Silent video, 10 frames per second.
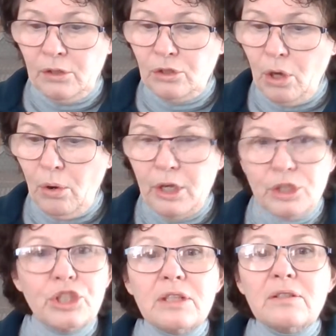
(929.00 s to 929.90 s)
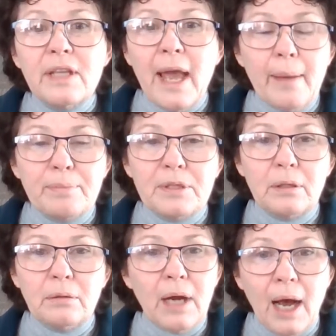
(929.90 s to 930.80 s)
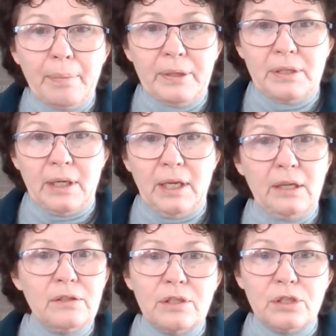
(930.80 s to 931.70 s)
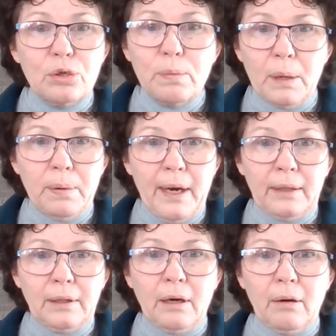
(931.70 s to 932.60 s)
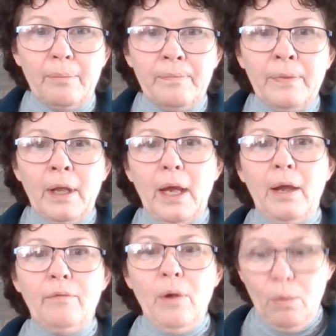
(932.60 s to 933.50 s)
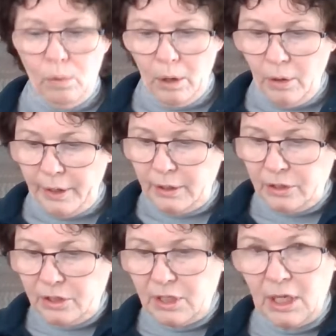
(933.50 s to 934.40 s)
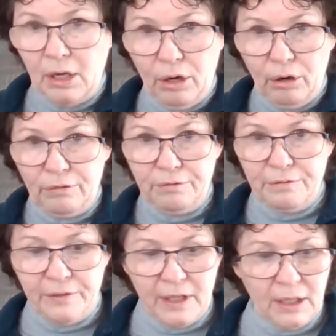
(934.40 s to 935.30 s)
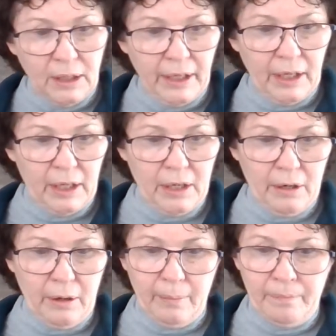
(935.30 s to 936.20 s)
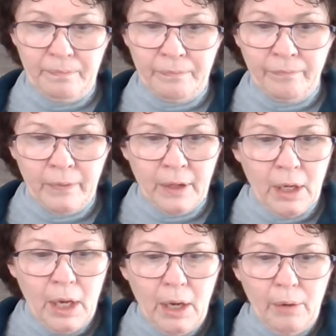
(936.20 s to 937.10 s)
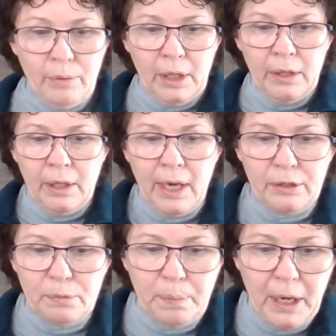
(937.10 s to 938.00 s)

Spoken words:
So she's the absolute opposite. He's super practical. And we're going to see her feeling here in the next